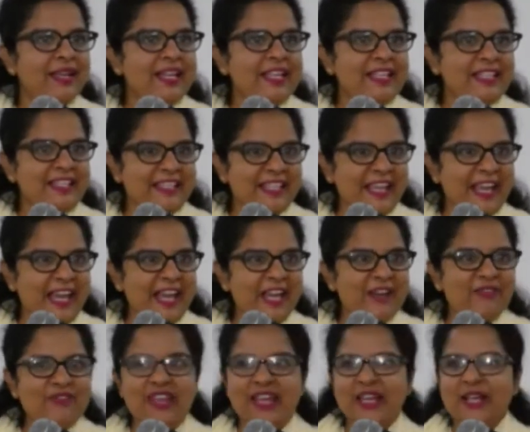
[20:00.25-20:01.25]

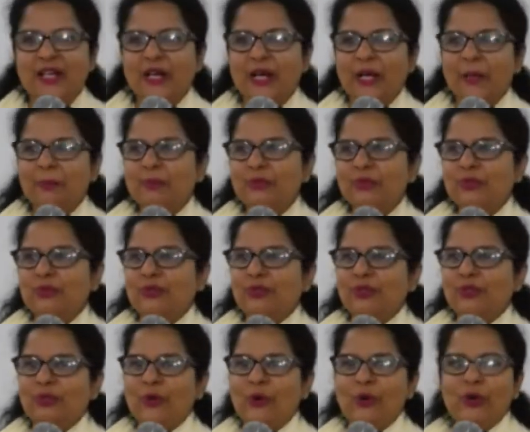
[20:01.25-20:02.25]
saved and come to the
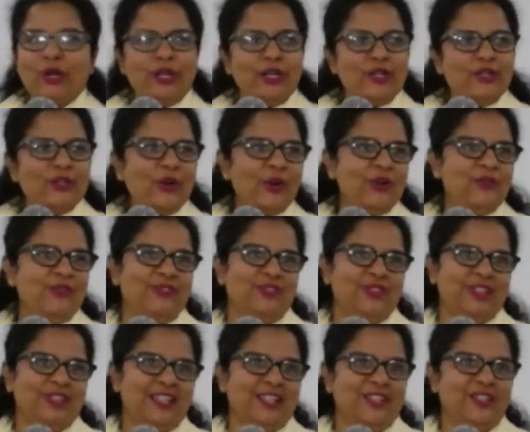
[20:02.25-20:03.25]
knowledge of
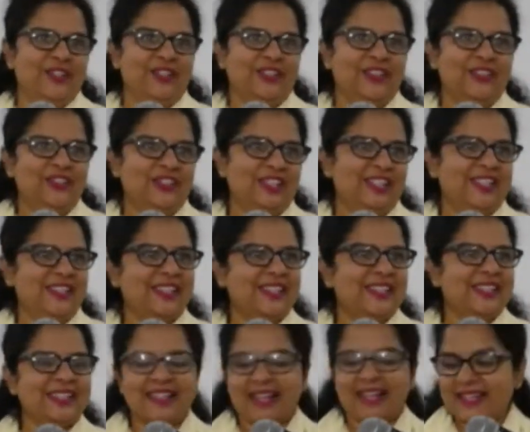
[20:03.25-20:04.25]

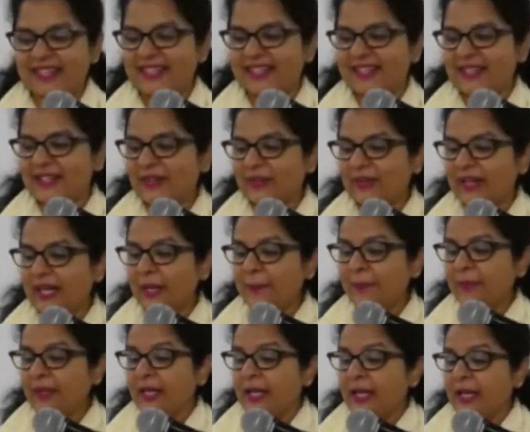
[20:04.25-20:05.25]
Jesus Christ. Okay,
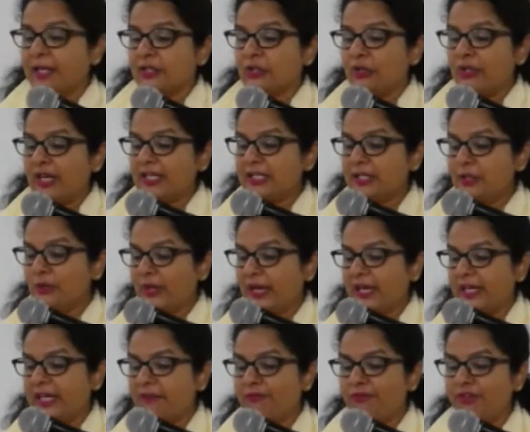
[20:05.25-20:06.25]
so let's look
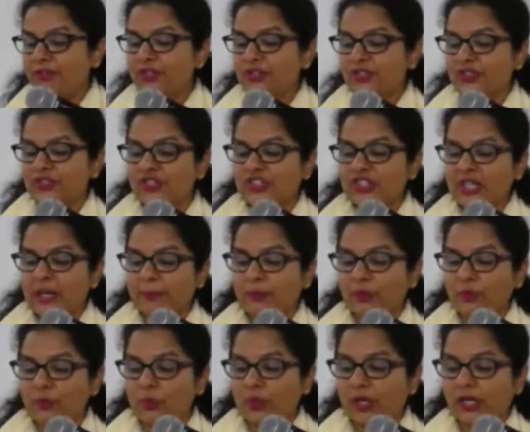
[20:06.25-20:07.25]
at Ephesians
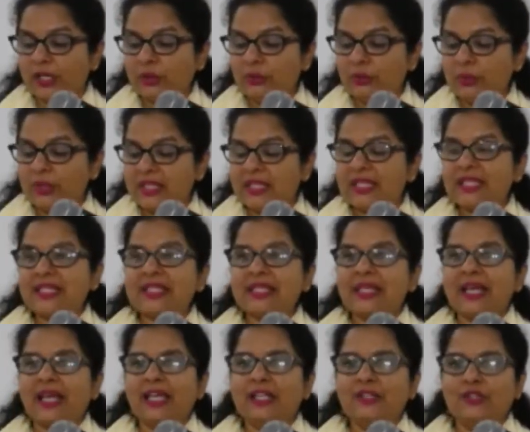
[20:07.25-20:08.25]
chapter 1, verses
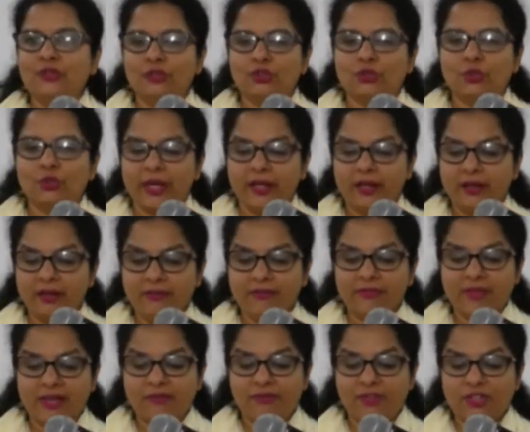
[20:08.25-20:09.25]
9 to 12.
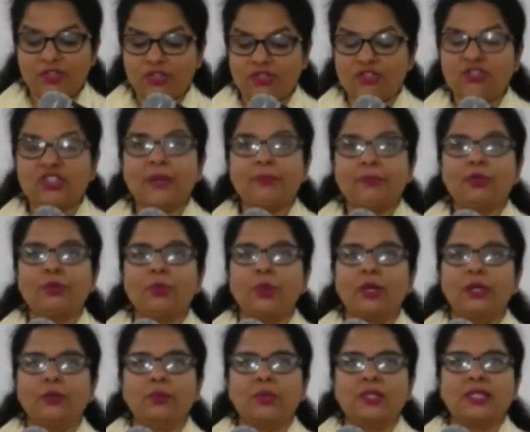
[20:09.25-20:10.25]
Ephesians chapter
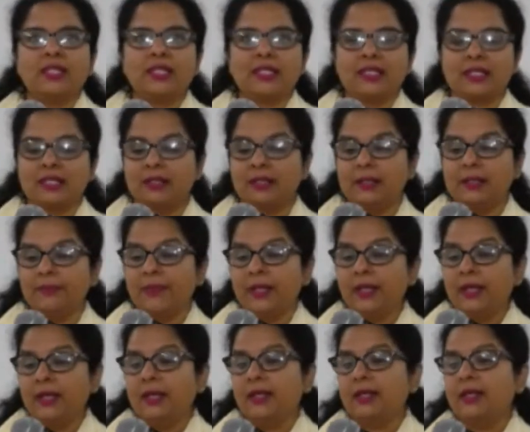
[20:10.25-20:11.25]
1, verses uh,
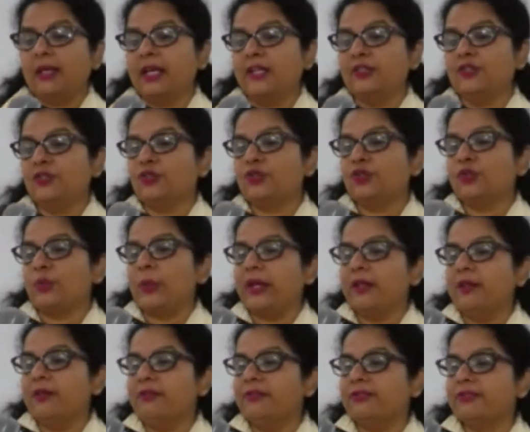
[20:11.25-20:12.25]
9 to
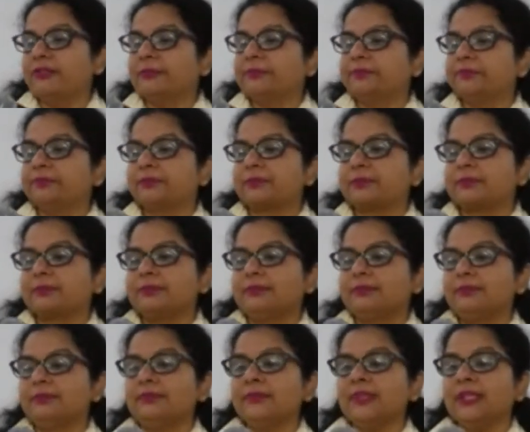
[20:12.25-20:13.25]
12.
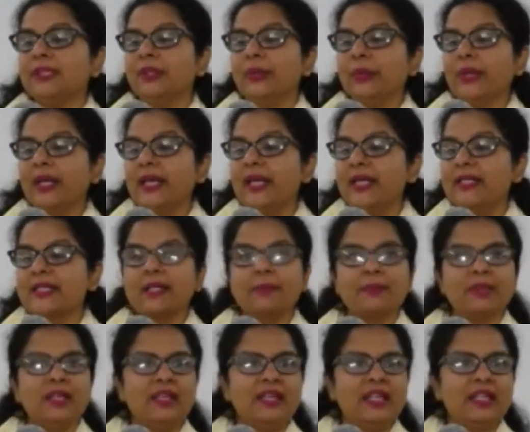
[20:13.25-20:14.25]
Okay, can
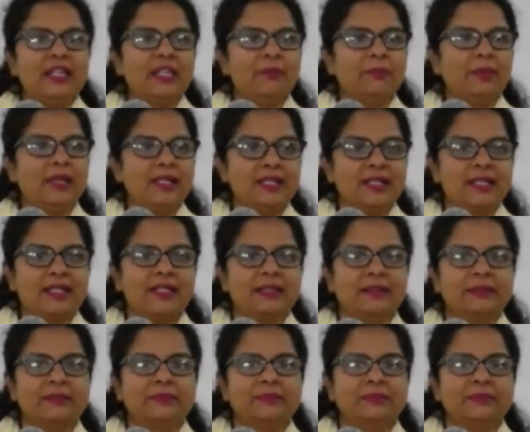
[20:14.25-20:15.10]
somebody read that, please?